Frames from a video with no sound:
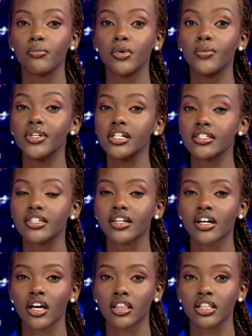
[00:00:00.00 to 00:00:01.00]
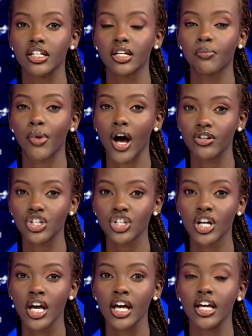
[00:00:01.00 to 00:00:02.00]
Mibirizi Catholic
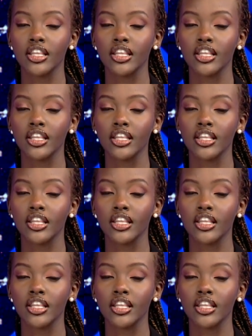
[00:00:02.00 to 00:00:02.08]
Parish